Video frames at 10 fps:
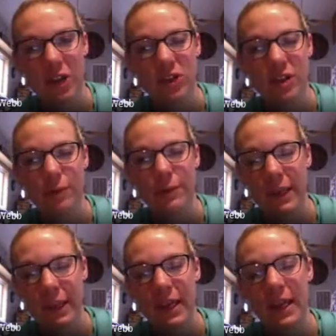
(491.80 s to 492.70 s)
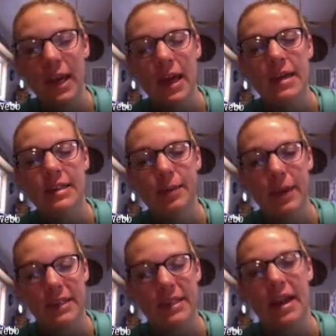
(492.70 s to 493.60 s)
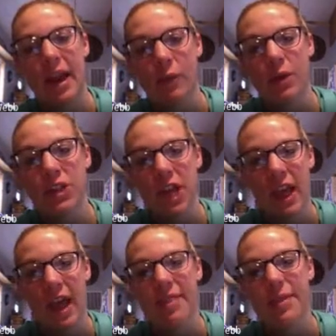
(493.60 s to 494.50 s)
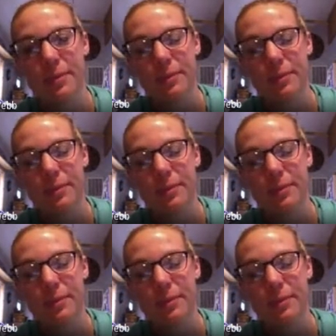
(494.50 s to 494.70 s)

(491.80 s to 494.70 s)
really depicts it. And I wish I had the